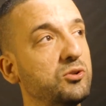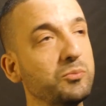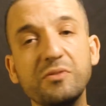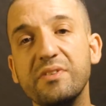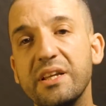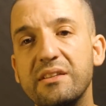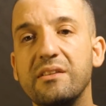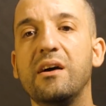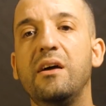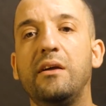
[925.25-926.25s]
to move it
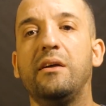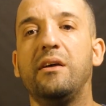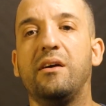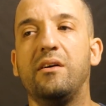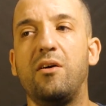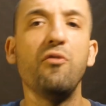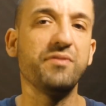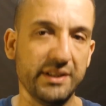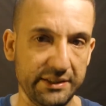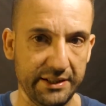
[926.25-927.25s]

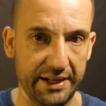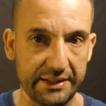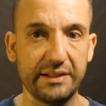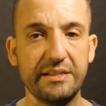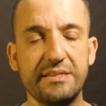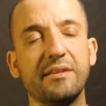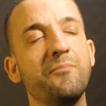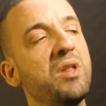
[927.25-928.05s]
often, at least.